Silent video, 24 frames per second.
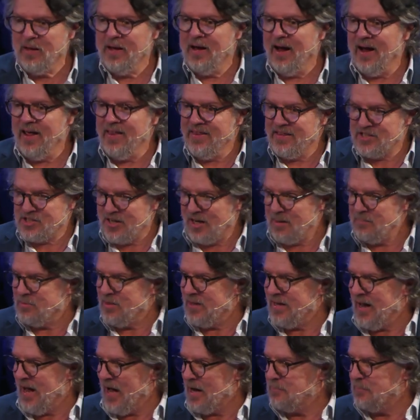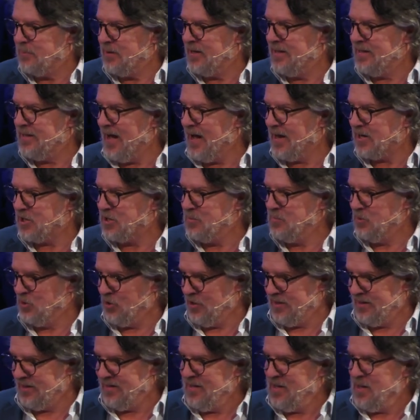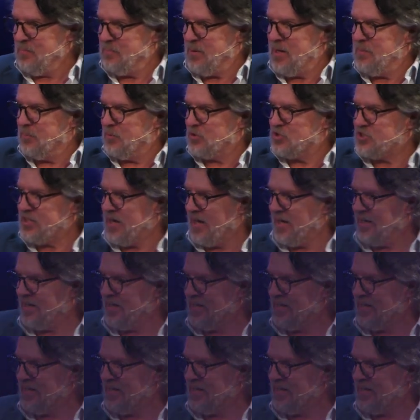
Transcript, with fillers: and the same thing happened in that community people standing on the